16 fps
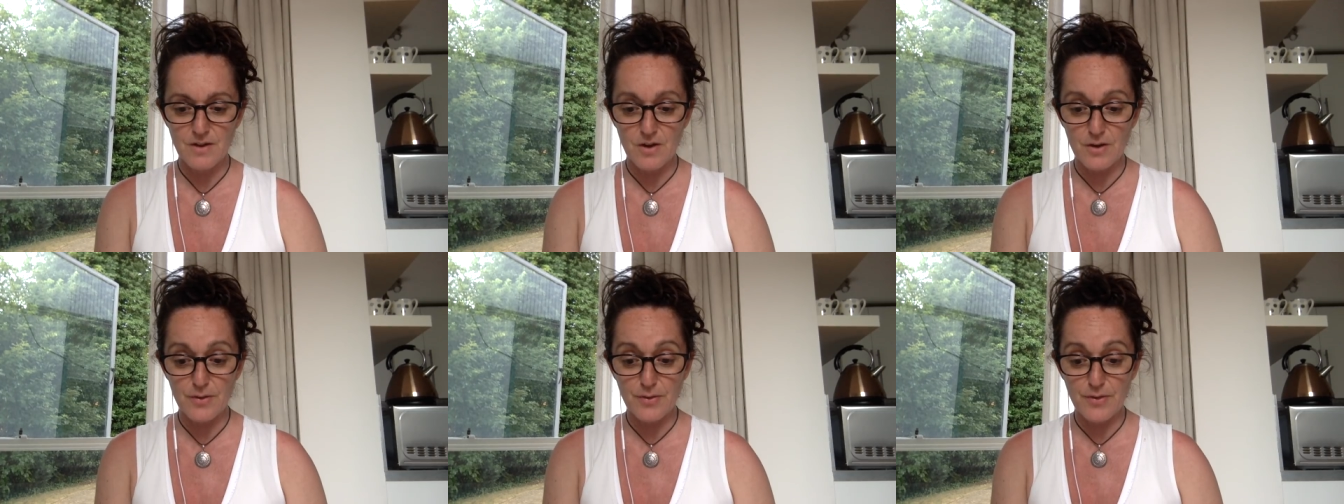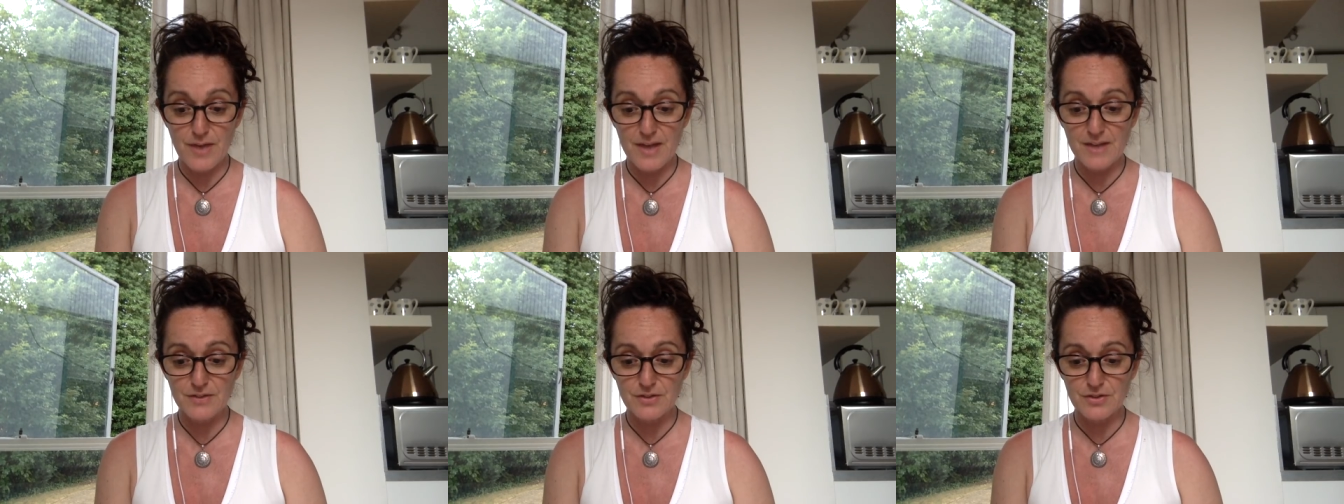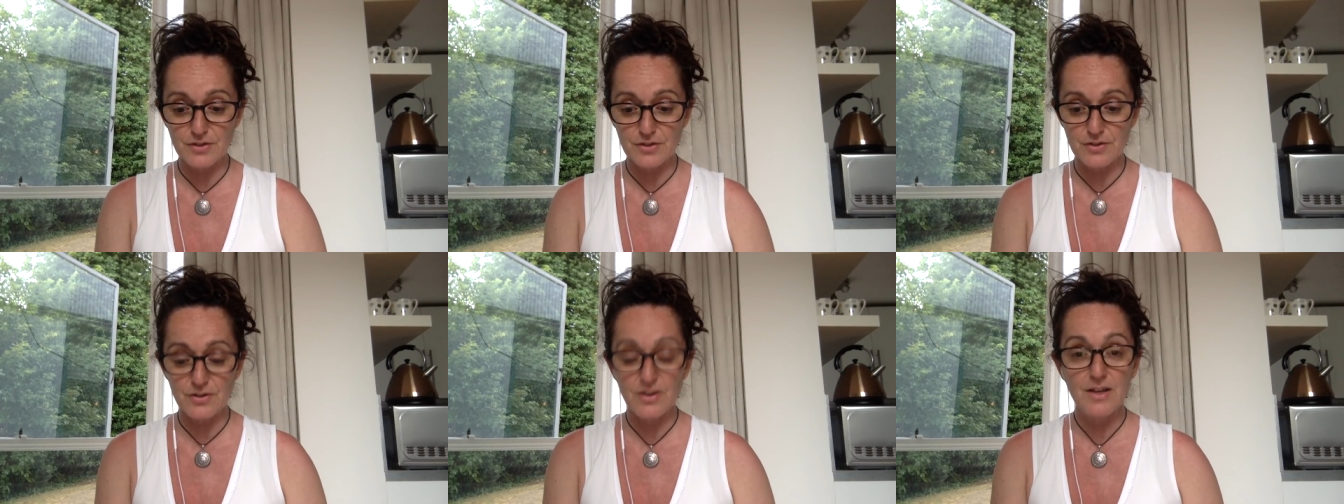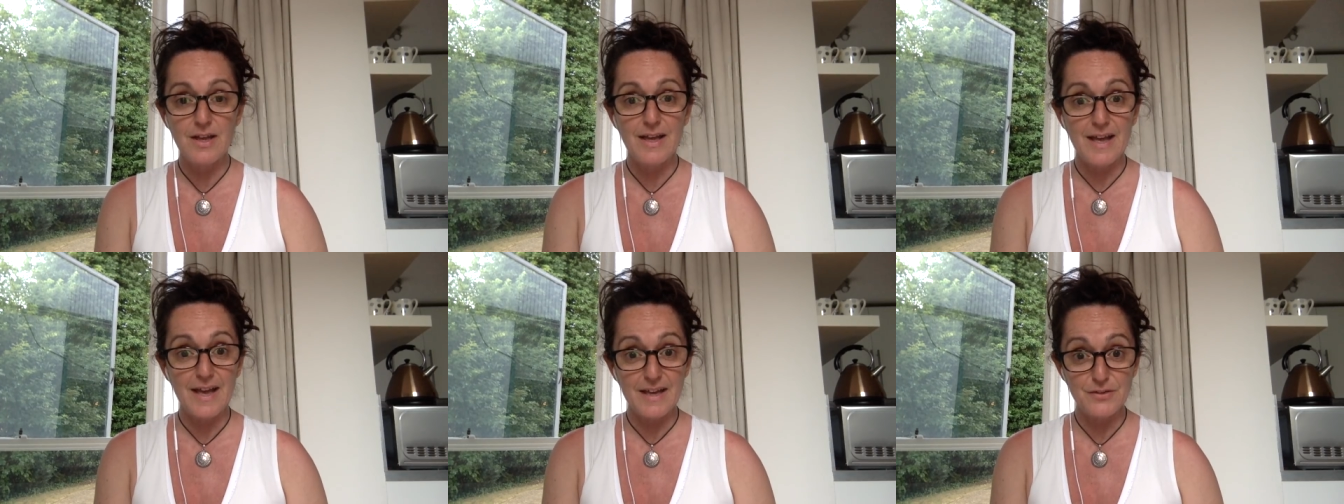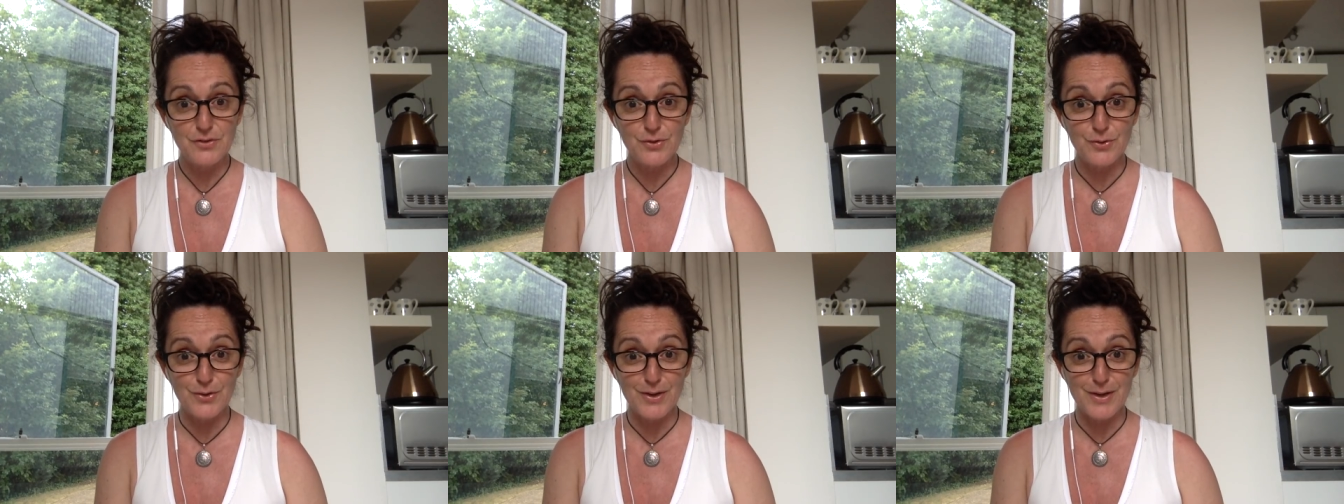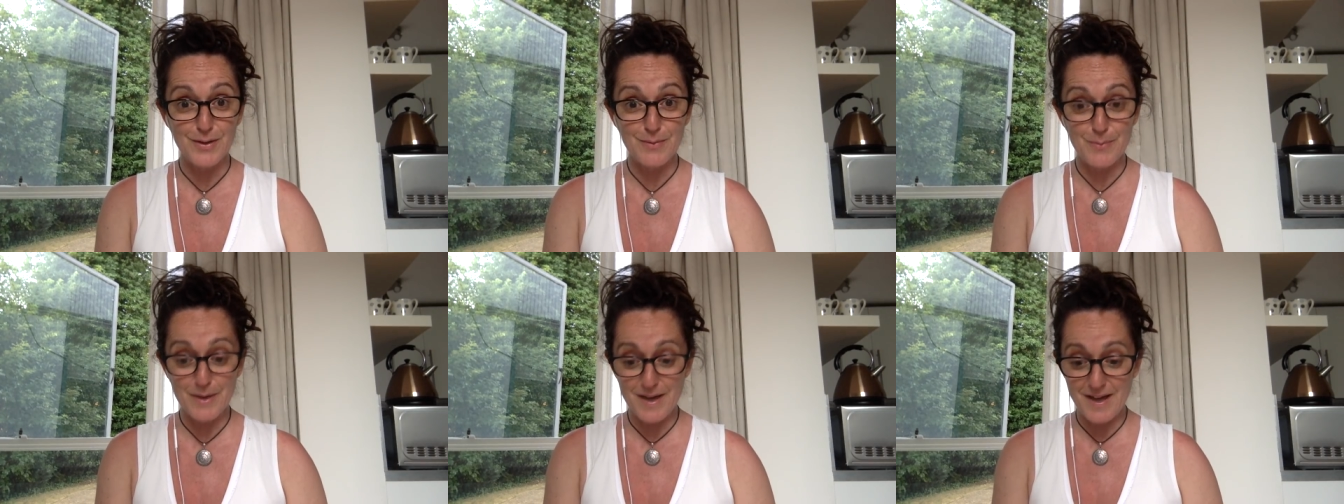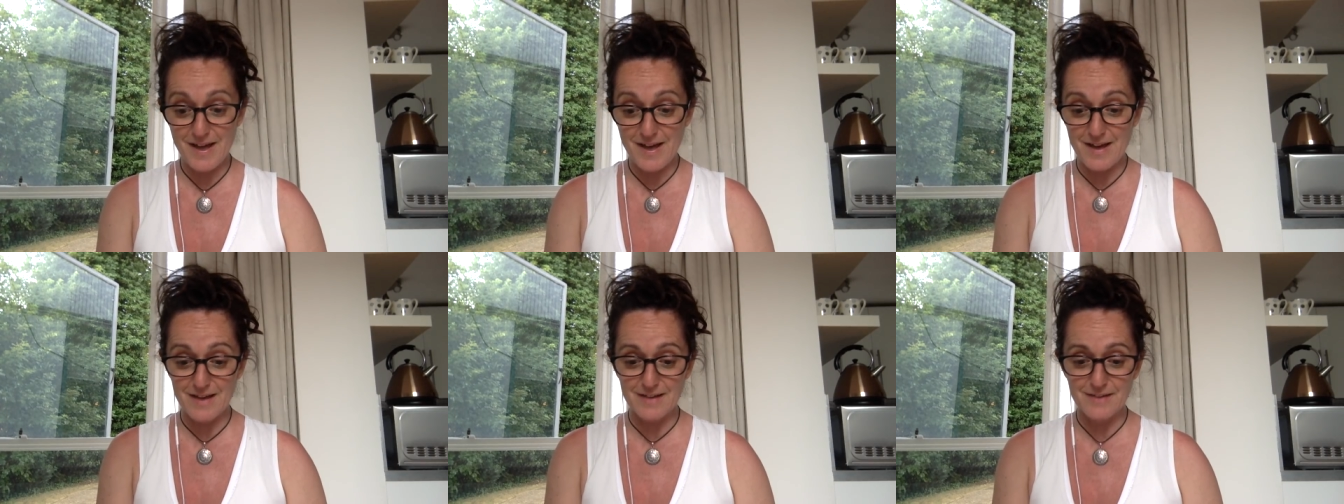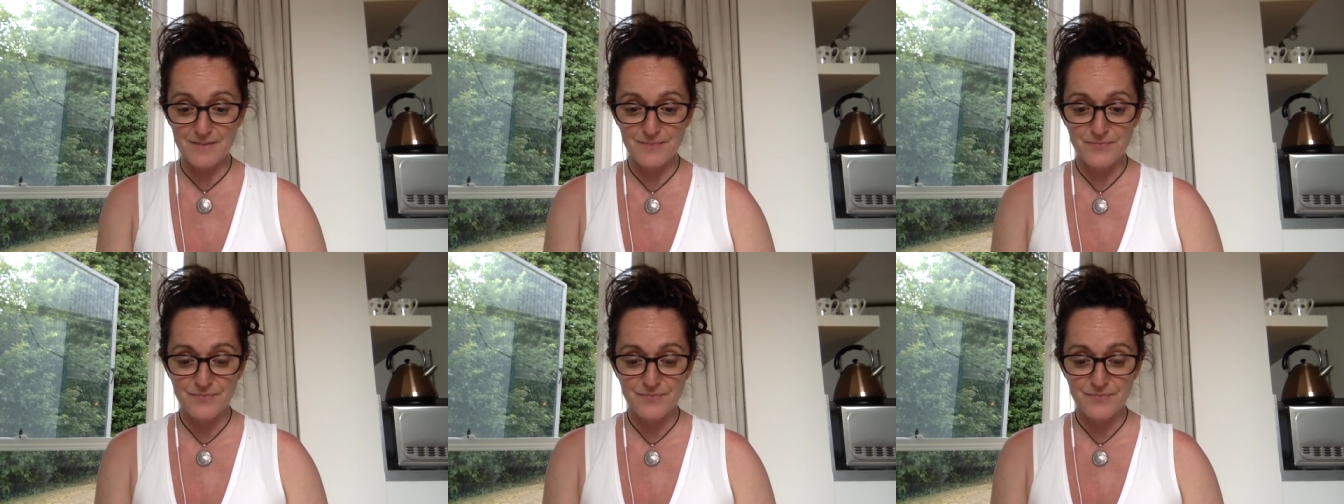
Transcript: I thanked her and took it back.